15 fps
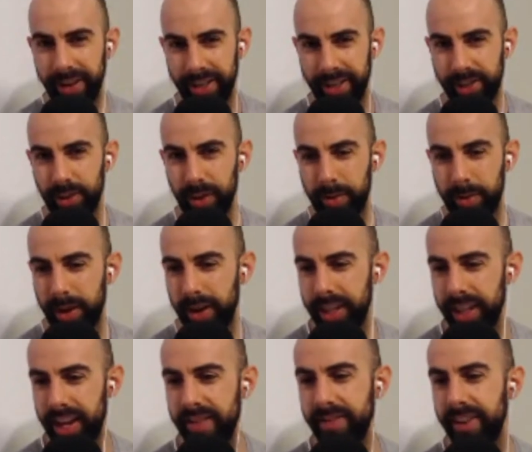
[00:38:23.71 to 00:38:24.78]
the store part,
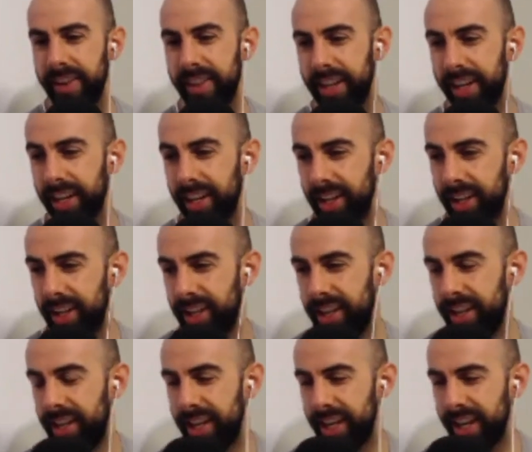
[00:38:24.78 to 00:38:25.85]
the everything.
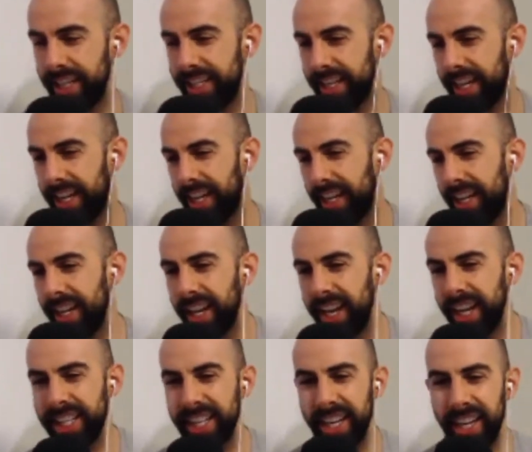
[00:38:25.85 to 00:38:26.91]
It's a
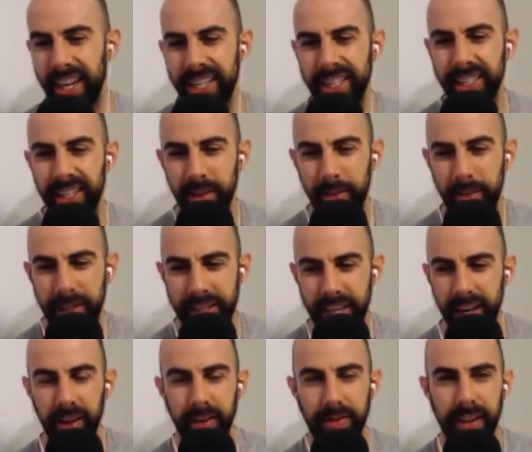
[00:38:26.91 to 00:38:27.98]
little bit
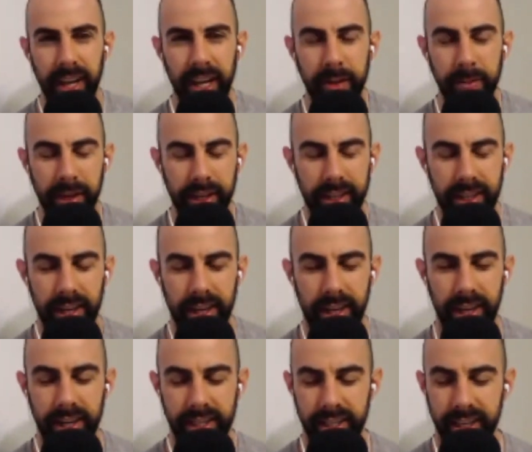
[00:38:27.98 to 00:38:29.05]
terrifying, but it's
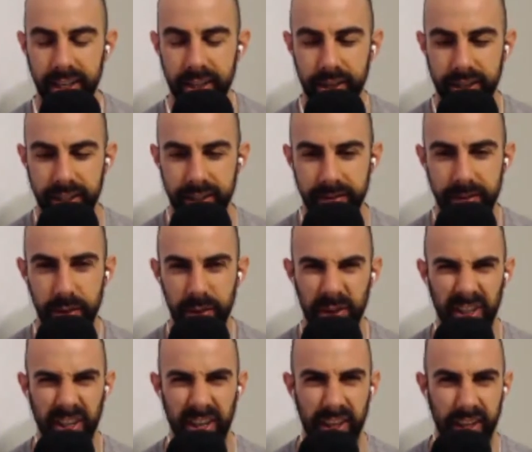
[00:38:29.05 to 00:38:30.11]
an interesting
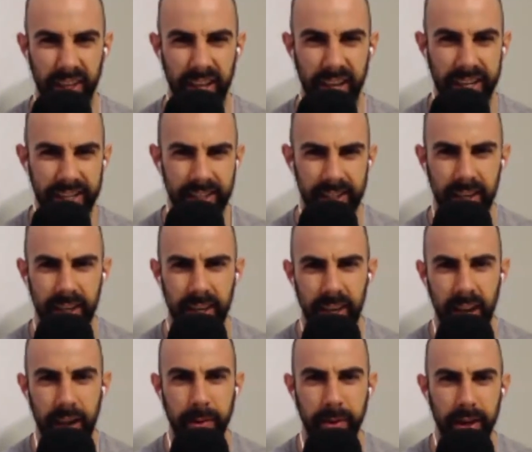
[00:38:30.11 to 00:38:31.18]
future nonetheless.
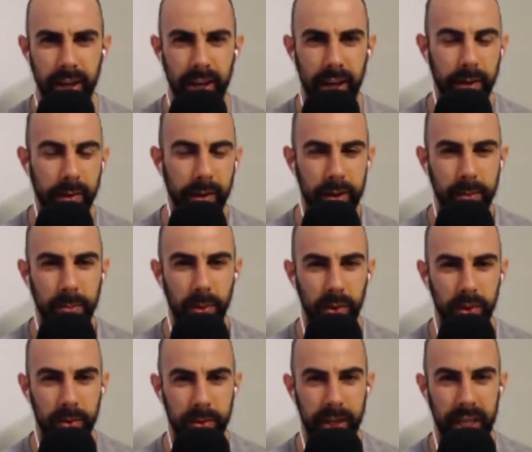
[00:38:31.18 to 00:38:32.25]
I want a
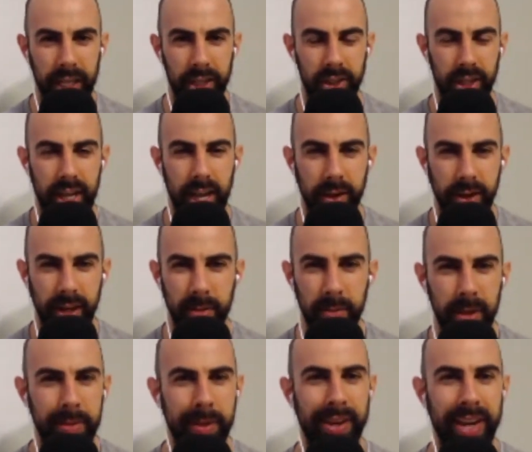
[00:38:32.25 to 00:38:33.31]
bold prediction now. It can be
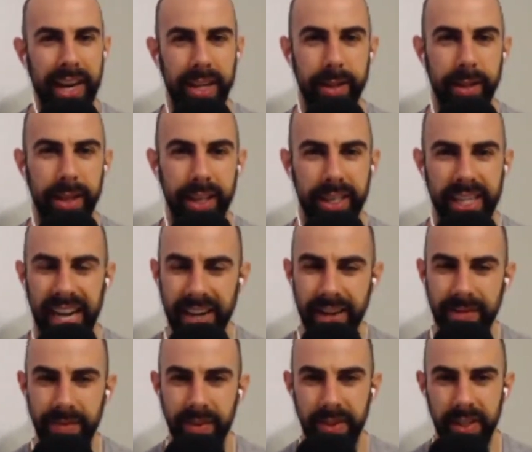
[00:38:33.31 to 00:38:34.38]
about anything. 10,
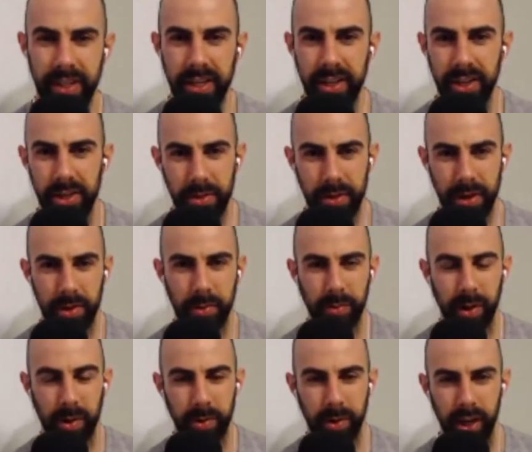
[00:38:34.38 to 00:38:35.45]
15 years around the
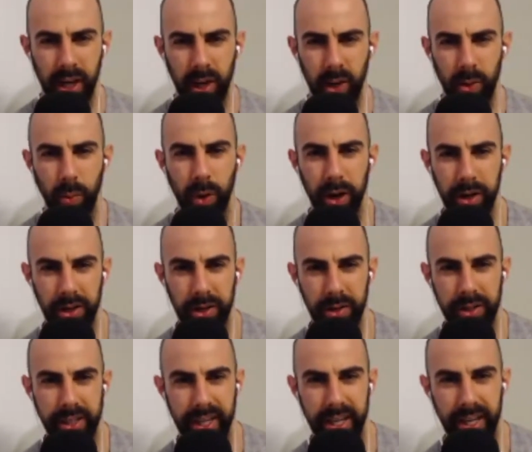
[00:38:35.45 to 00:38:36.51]
road, where do you
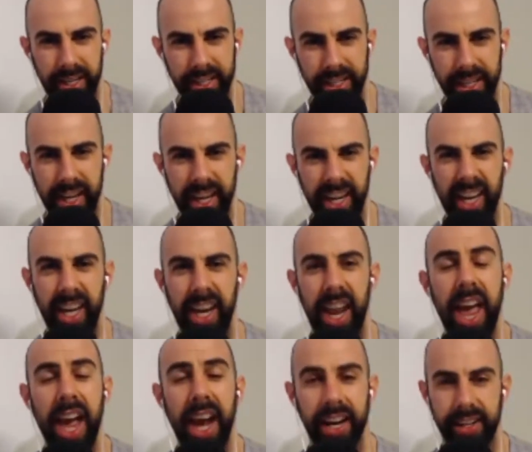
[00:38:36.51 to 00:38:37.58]
see us in
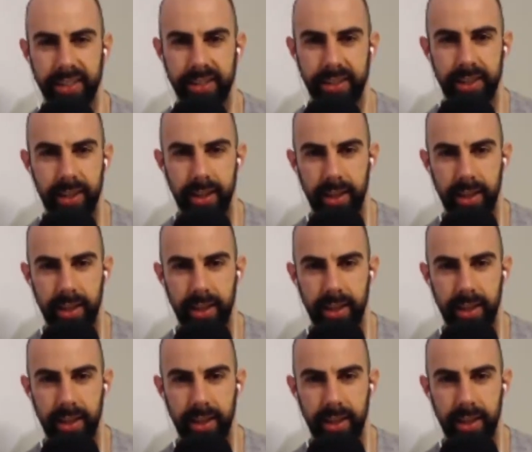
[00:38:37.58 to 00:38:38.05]
X?